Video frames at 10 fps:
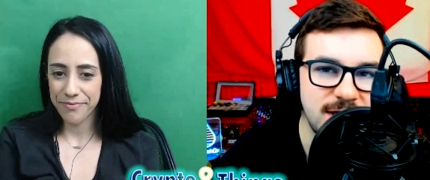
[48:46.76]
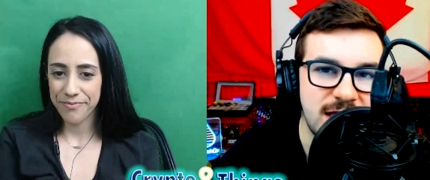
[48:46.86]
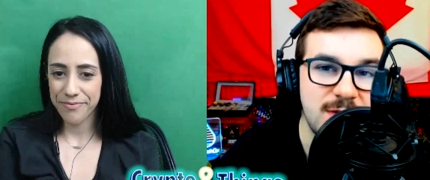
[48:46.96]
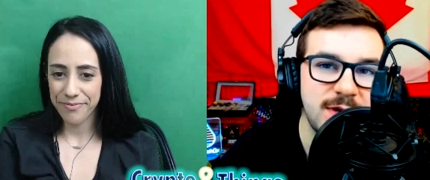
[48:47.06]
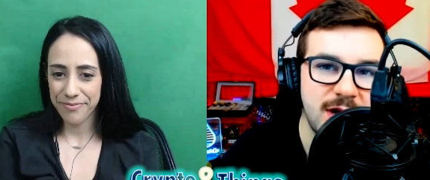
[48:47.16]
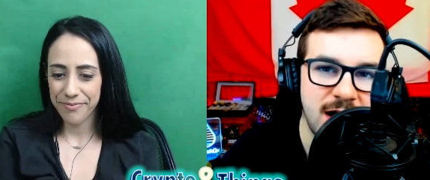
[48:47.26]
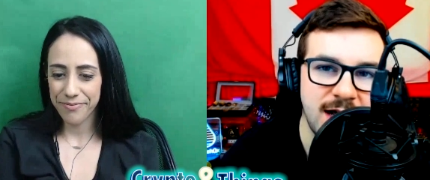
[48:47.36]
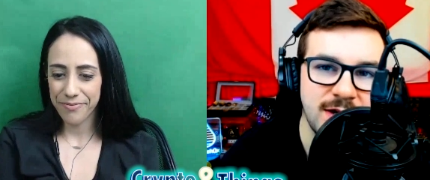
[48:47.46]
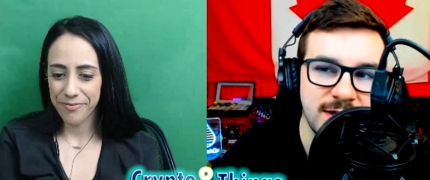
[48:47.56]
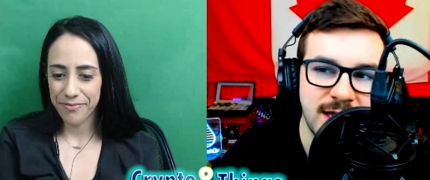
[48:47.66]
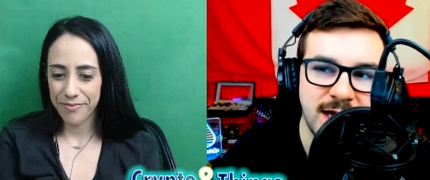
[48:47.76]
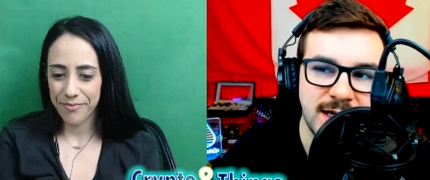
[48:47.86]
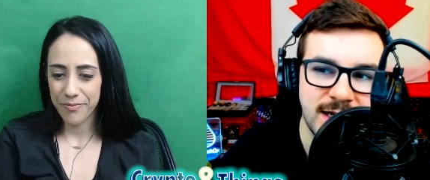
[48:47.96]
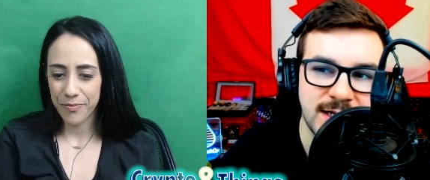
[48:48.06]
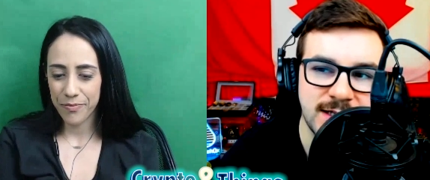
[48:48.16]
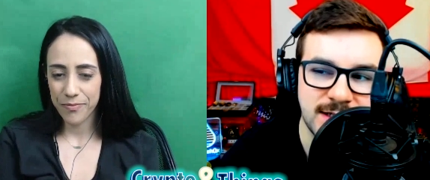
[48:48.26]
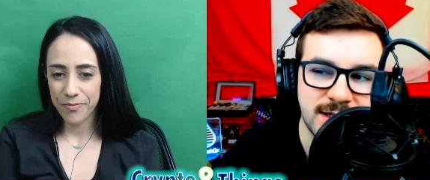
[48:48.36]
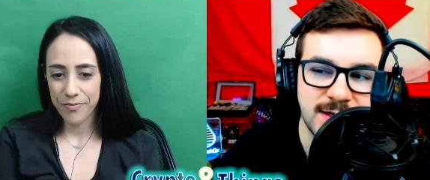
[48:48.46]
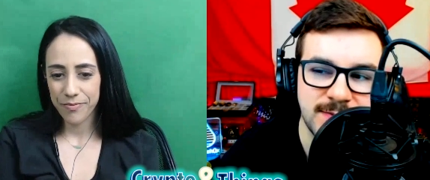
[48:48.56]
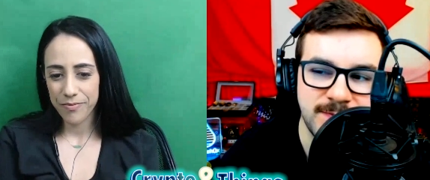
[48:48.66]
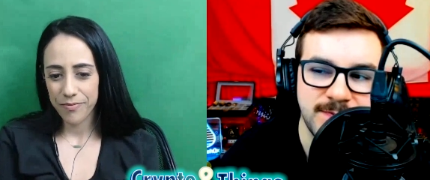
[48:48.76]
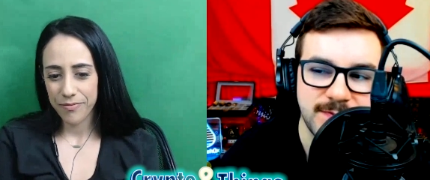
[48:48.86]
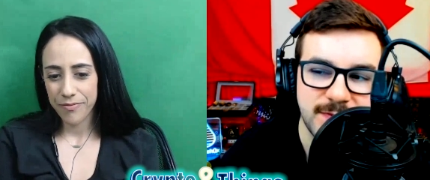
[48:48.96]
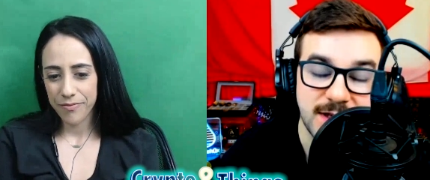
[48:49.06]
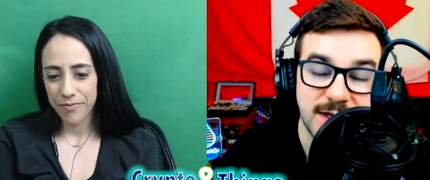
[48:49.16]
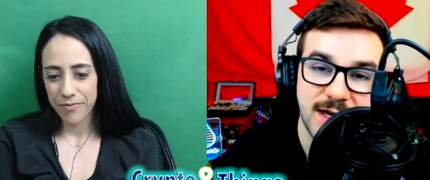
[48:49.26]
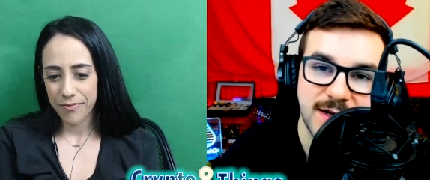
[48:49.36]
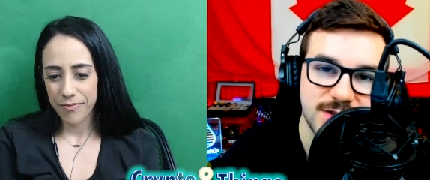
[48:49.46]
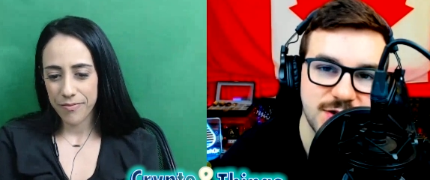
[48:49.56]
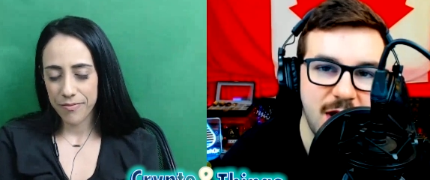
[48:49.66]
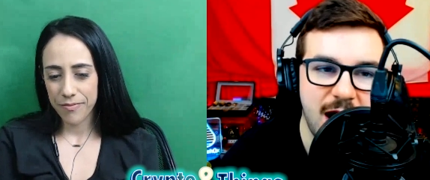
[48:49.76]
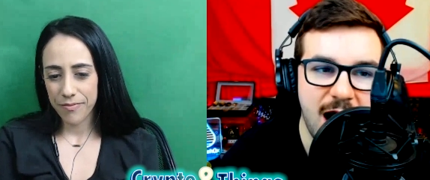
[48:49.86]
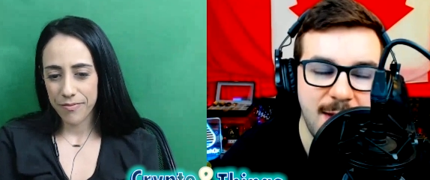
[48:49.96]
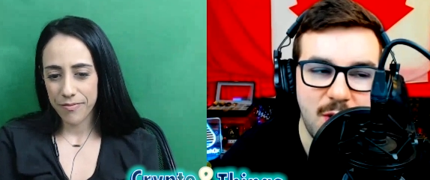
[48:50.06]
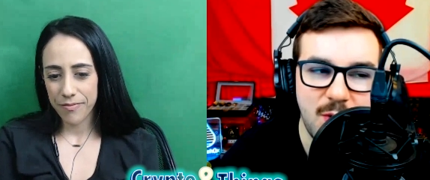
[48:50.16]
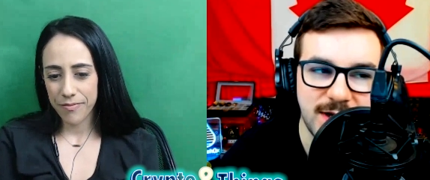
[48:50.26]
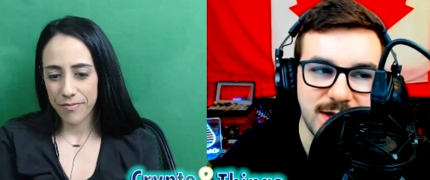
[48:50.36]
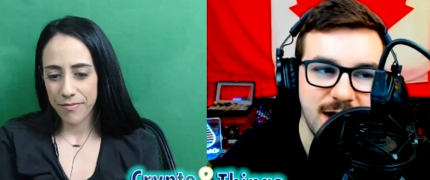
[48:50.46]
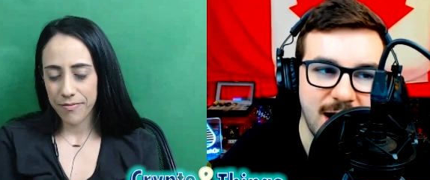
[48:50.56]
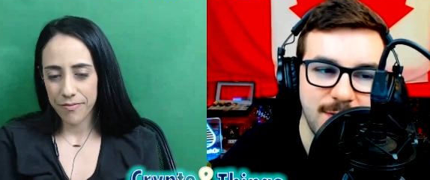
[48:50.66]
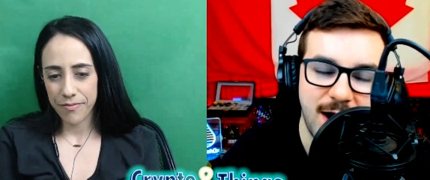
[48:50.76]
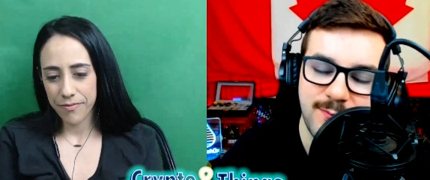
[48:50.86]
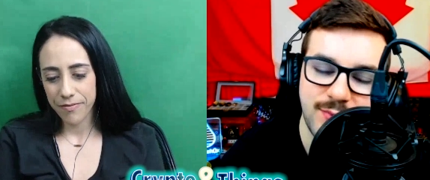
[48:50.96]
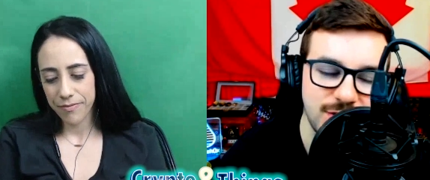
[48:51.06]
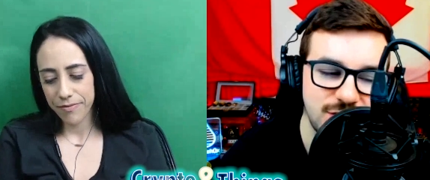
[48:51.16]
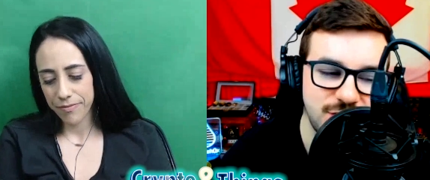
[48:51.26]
Speaker 1: definitely keep an eye on that. And um, yeah, so I, I'm hoping I'm I'm